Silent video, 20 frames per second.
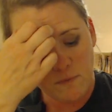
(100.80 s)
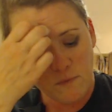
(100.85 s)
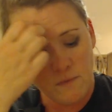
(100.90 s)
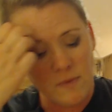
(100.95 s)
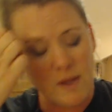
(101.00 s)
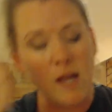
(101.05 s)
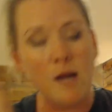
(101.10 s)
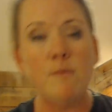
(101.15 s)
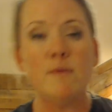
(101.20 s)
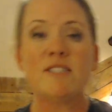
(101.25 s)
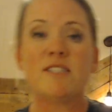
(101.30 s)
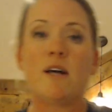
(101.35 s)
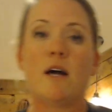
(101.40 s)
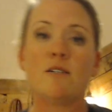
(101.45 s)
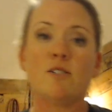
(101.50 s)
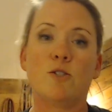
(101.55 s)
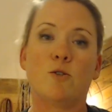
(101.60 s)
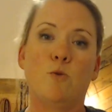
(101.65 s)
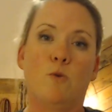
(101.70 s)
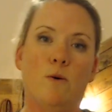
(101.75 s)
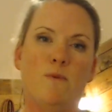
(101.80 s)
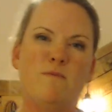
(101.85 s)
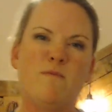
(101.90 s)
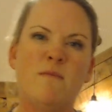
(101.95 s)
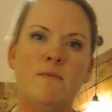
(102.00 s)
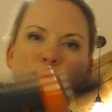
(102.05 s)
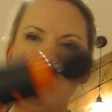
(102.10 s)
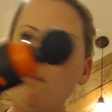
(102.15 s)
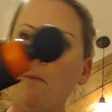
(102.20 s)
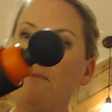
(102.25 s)
a massage tool.
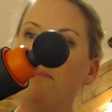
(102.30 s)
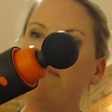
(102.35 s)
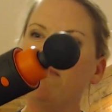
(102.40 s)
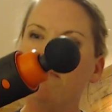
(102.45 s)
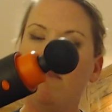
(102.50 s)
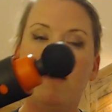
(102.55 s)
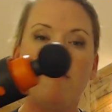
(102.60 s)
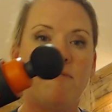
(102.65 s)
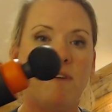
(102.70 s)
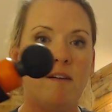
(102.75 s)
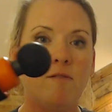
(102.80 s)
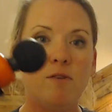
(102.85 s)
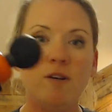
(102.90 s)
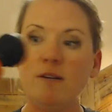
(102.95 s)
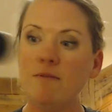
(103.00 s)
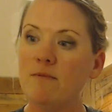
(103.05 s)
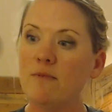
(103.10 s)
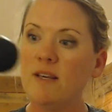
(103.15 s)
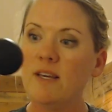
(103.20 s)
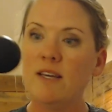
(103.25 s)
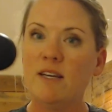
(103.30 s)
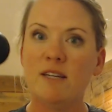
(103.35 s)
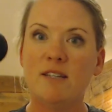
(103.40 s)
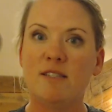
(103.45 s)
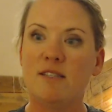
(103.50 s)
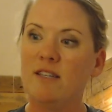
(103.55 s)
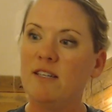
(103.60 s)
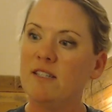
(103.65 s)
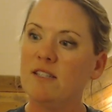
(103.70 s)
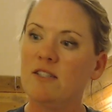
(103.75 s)
My favorite
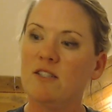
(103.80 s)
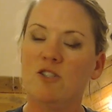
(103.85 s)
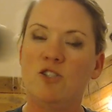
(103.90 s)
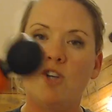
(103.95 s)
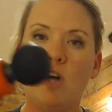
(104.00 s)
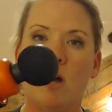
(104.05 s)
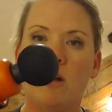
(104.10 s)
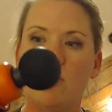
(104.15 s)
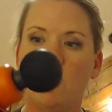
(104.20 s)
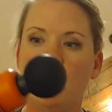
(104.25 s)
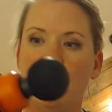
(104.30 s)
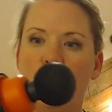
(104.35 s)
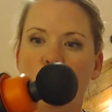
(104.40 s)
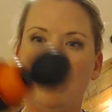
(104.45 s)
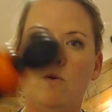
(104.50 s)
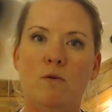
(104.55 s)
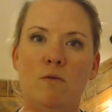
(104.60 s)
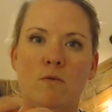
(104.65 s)
is this Jaku